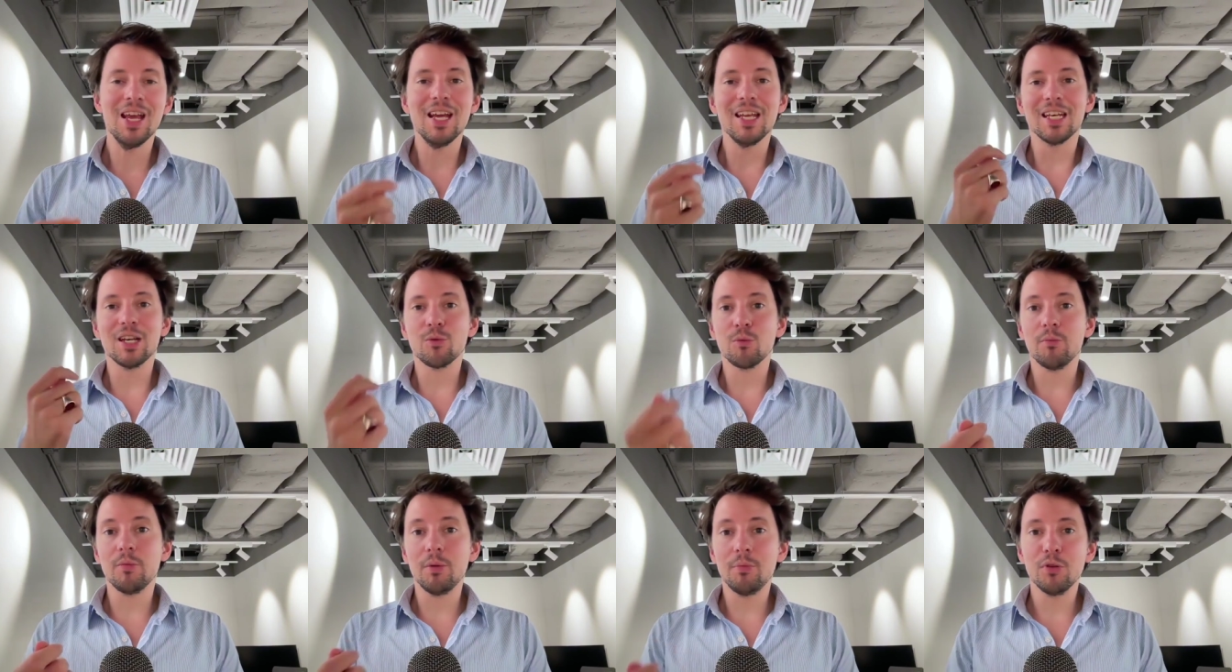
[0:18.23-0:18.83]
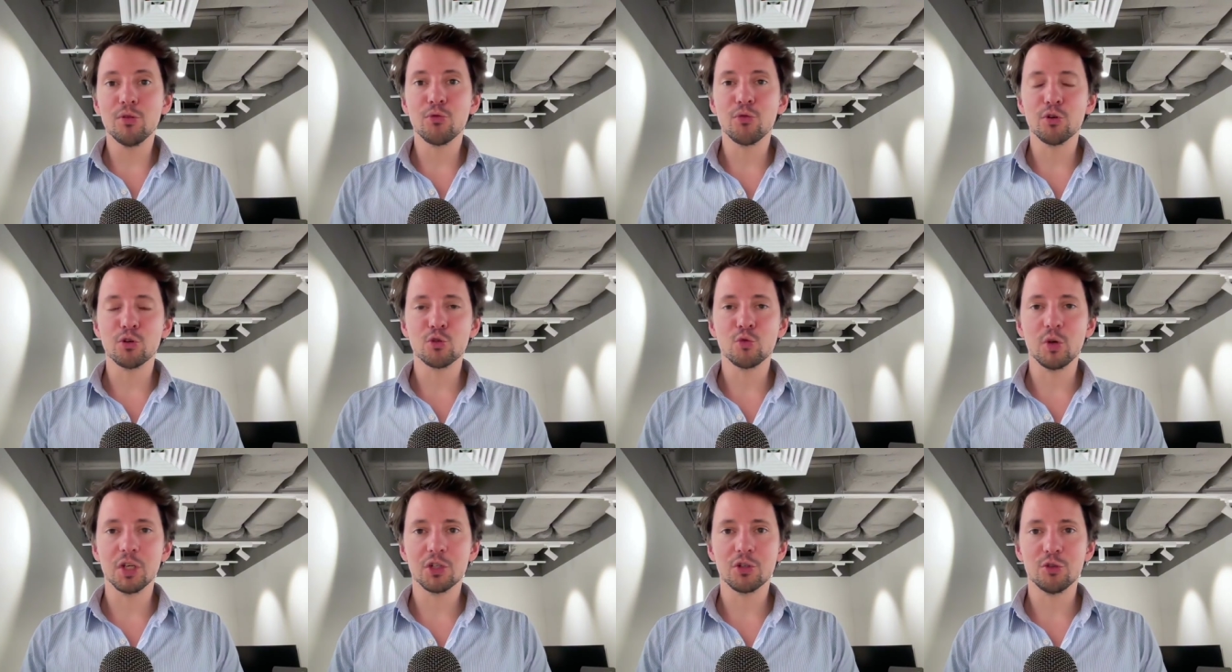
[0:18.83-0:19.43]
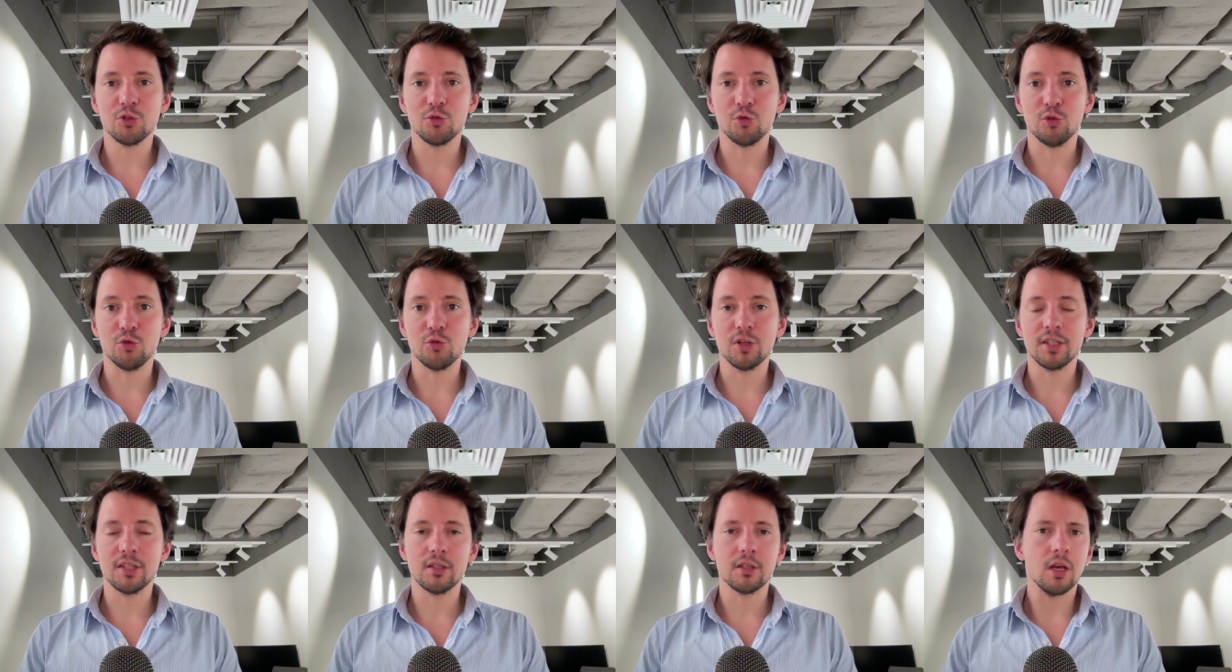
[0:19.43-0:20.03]
Now, maybe the first question to
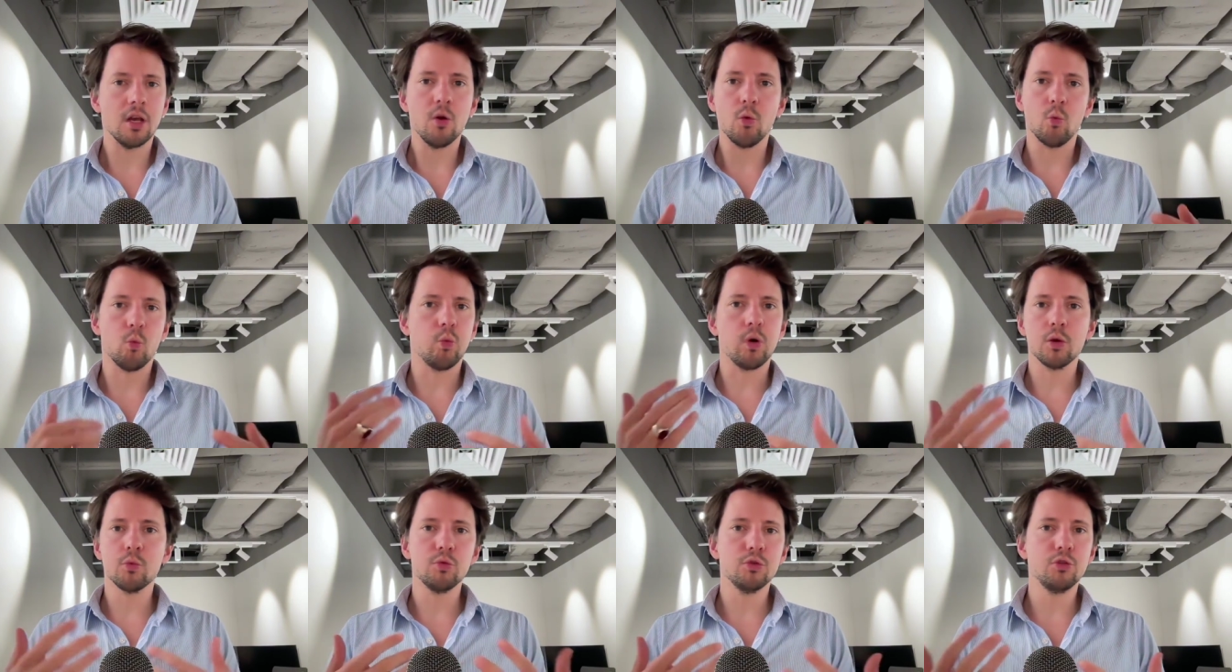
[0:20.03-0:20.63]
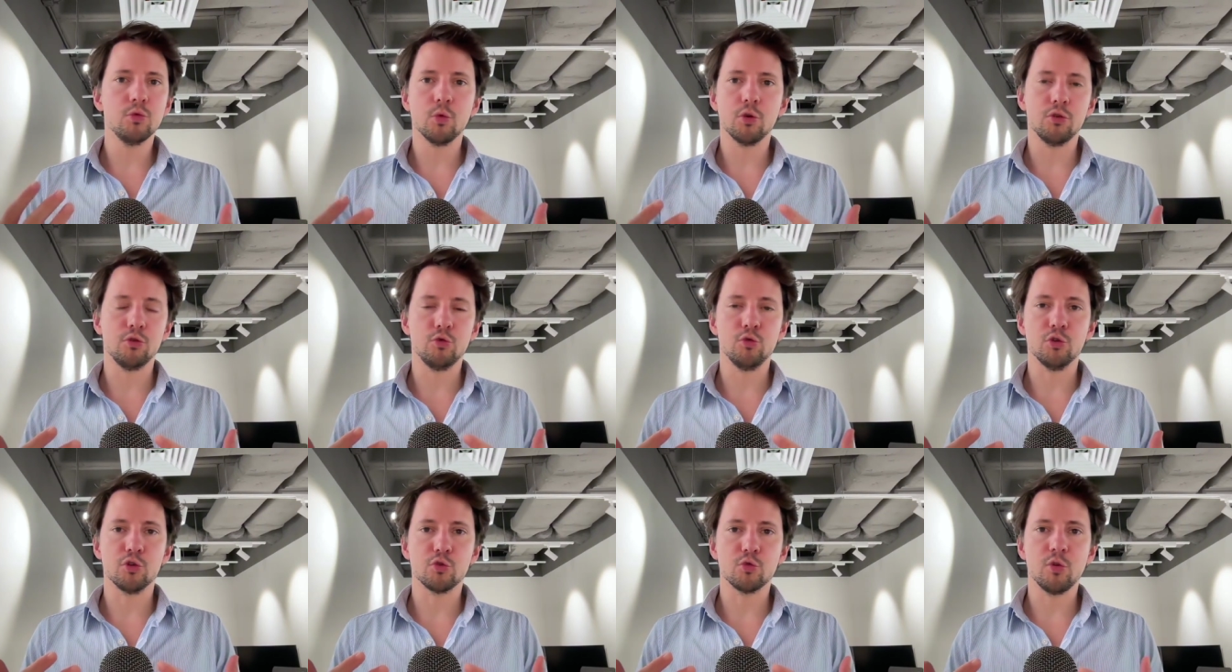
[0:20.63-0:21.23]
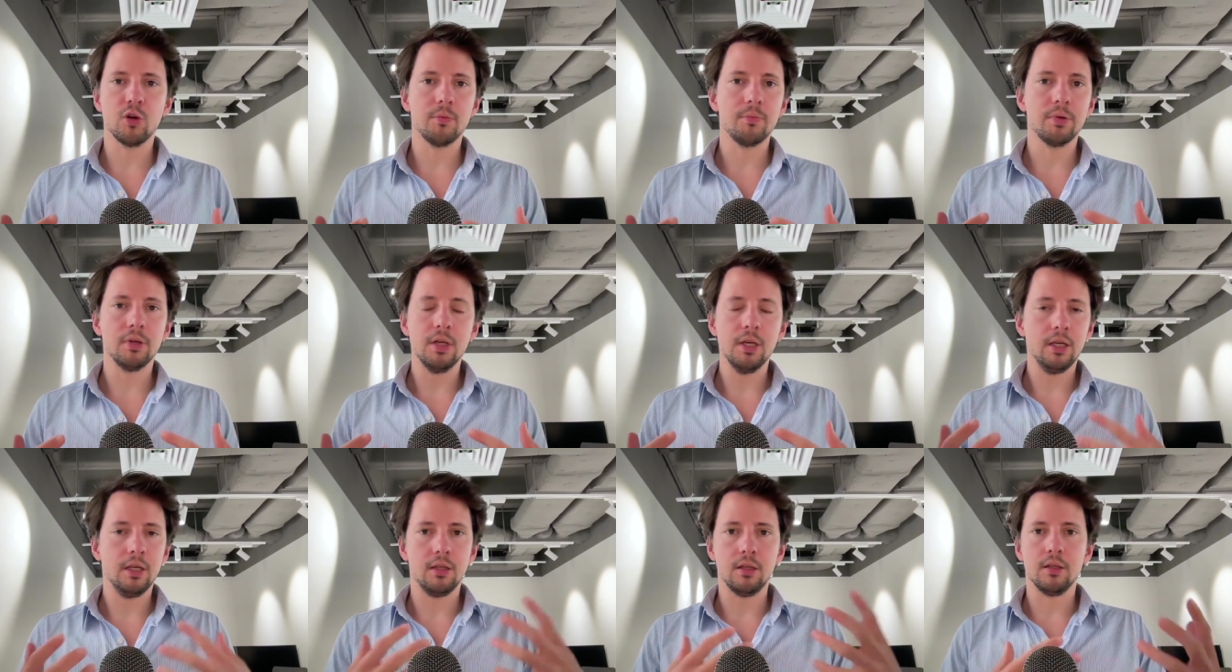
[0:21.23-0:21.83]
address is why would you want to do a swap
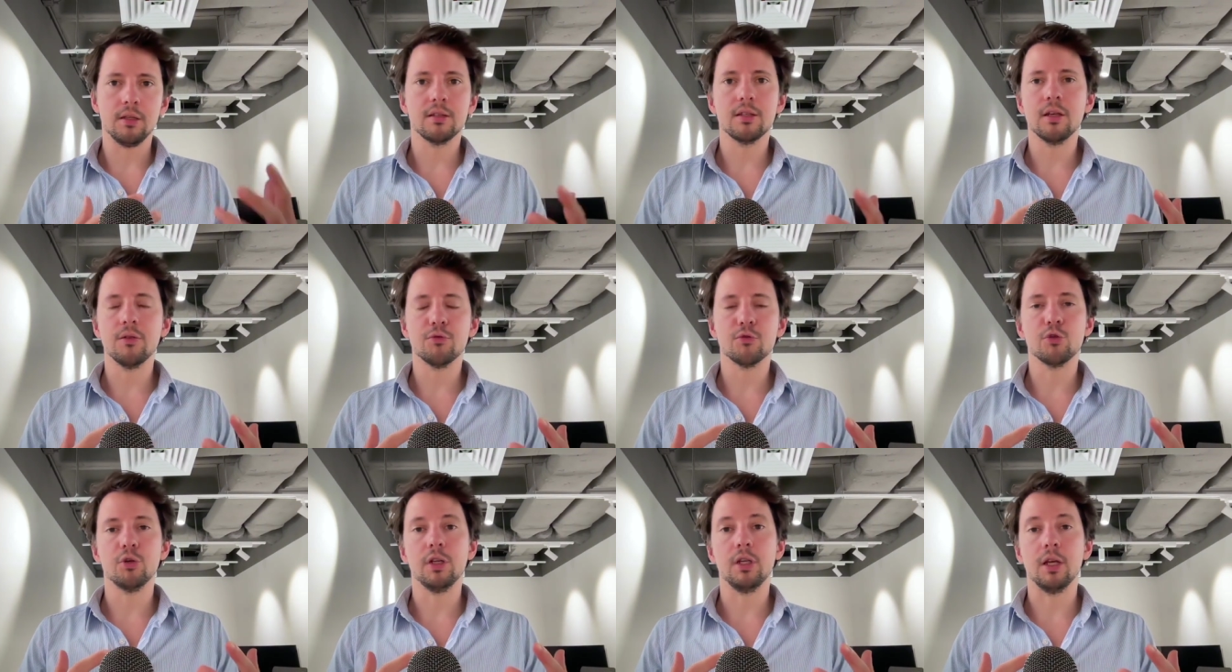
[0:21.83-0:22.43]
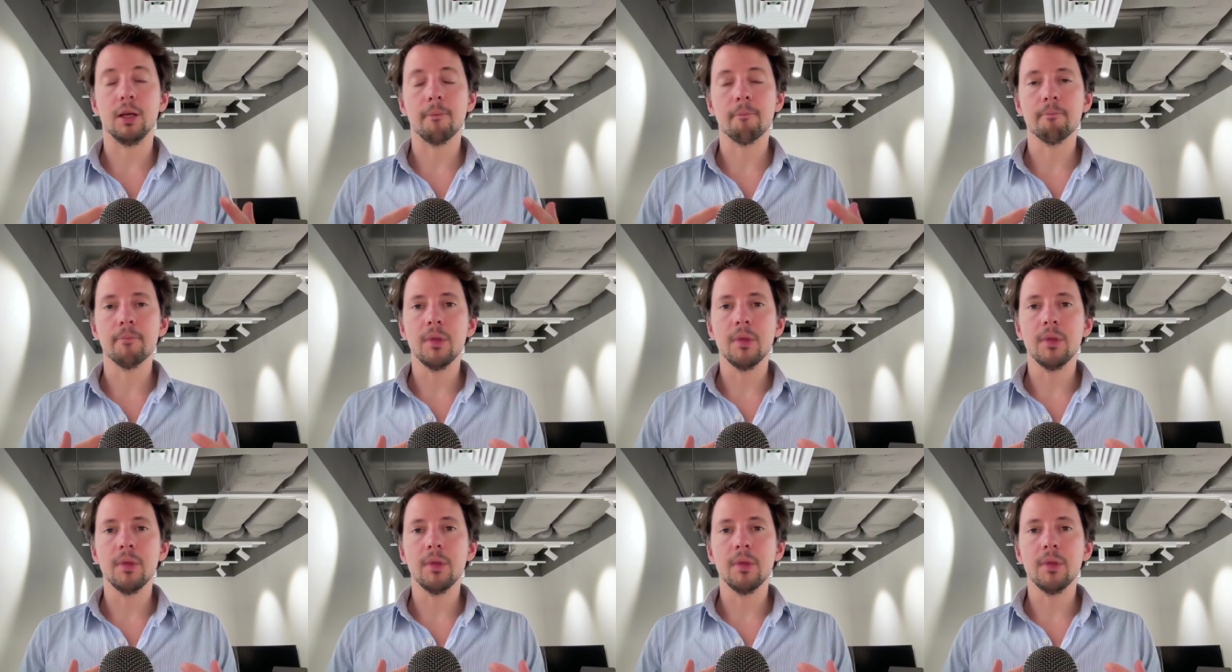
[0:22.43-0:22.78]
instead of trading?